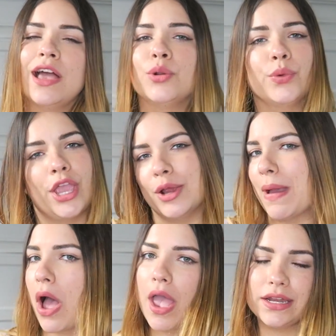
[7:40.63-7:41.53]
I don't care
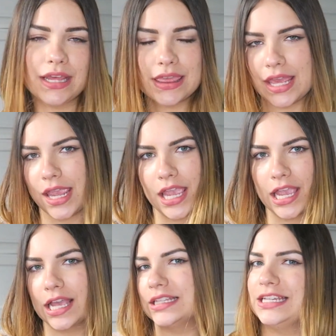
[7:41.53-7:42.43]
about anything.
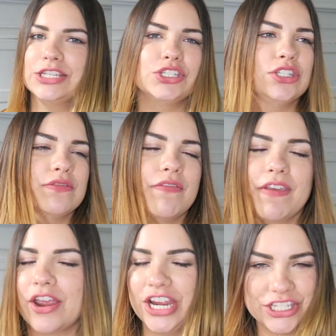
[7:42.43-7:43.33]
Like, she's
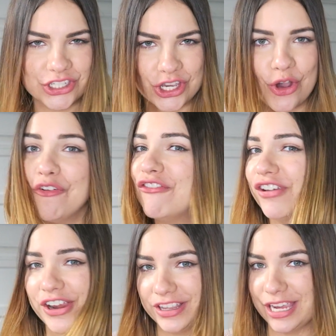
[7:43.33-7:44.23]
very chill,
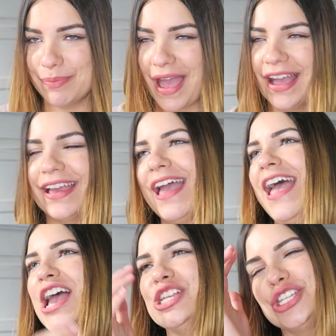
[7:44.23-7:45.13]
very laid back.
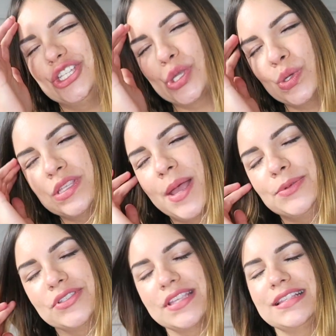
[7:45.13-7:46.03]
She shows
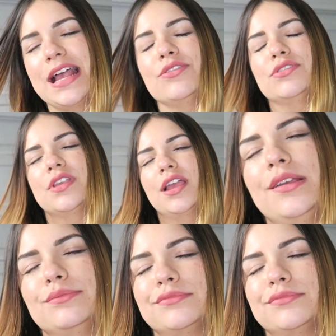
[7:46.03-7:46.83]
up, she sits down, she's like,